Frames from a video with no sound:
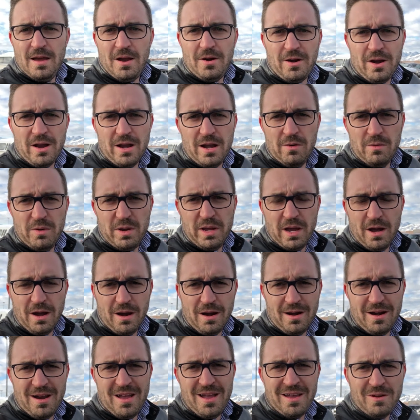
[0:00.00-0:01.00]
All right, here we
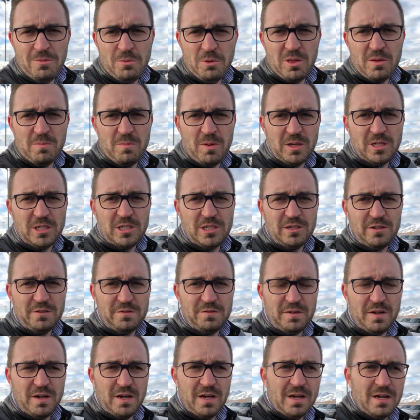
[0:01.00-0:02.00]
are with a bunch
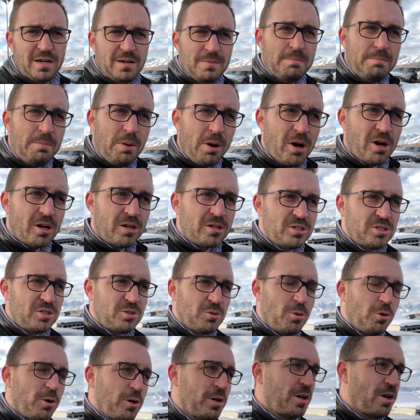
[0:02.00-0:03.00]
of parked,
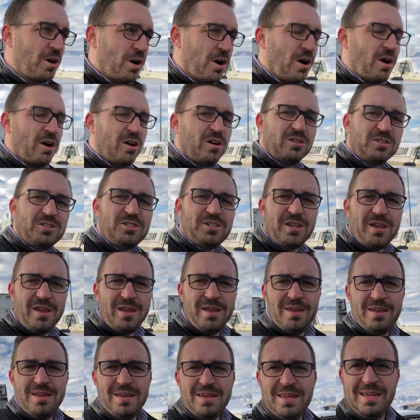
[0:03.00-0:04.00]
stored cars,
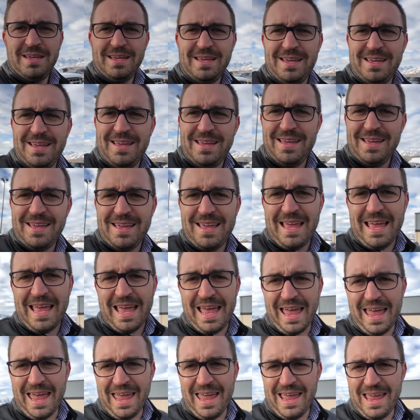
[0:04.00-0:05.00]

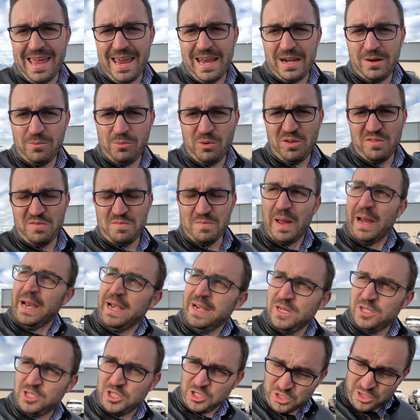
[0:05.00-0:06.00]
and we've
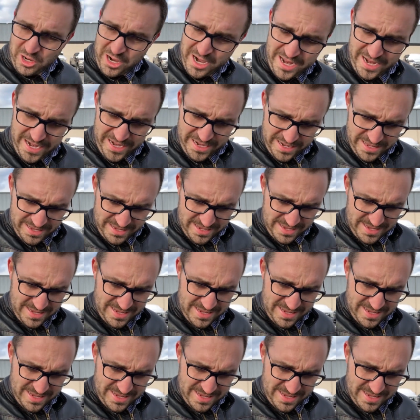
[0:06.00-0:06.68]
made a trade.